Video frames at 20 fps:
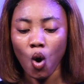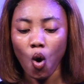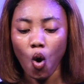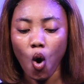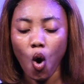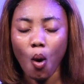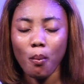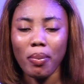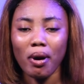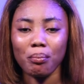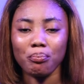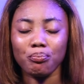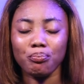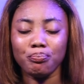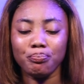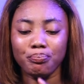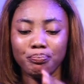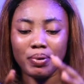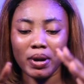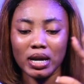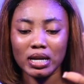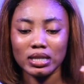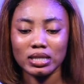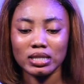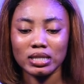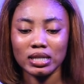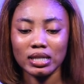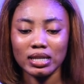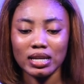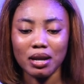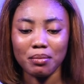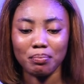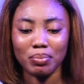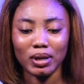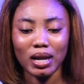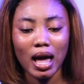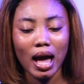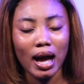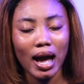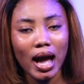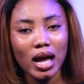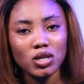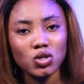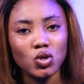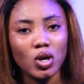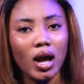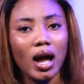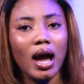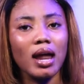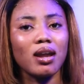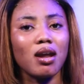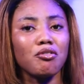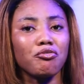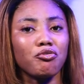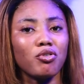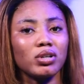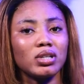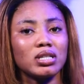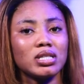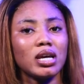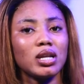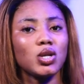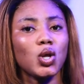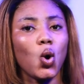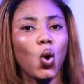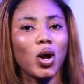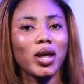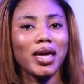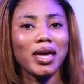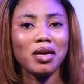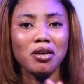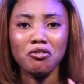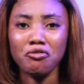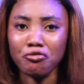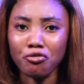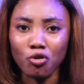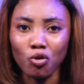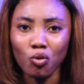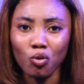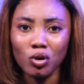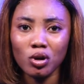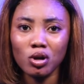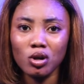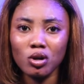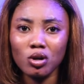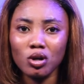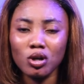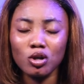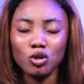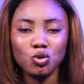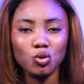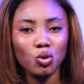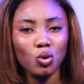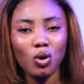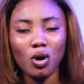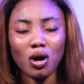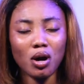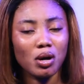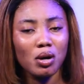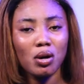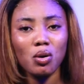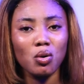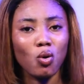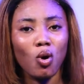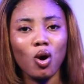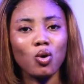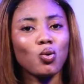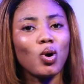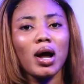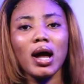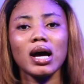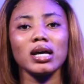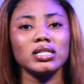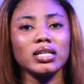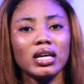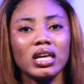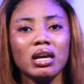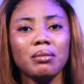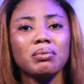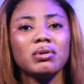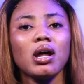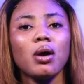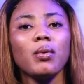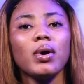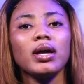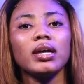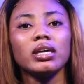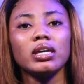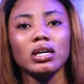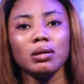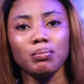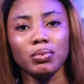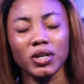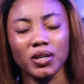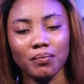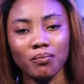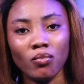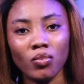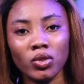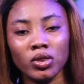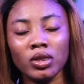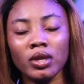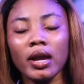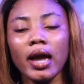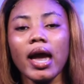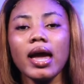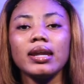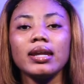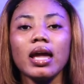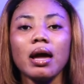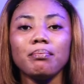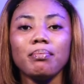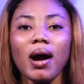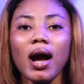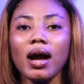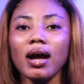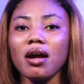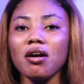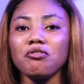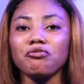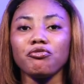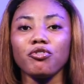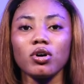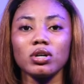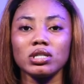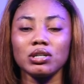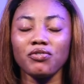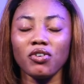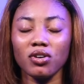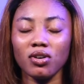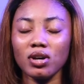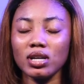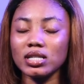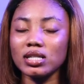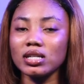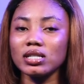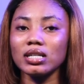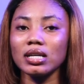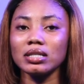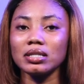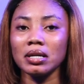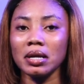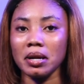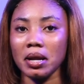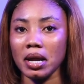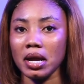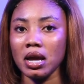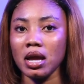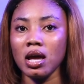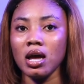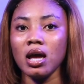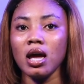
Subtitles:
Oh, but painting the black at your gun of 47 years evil. And so on what can say keeping, I won't keep it. And near back and forth, if a nurse said, hey.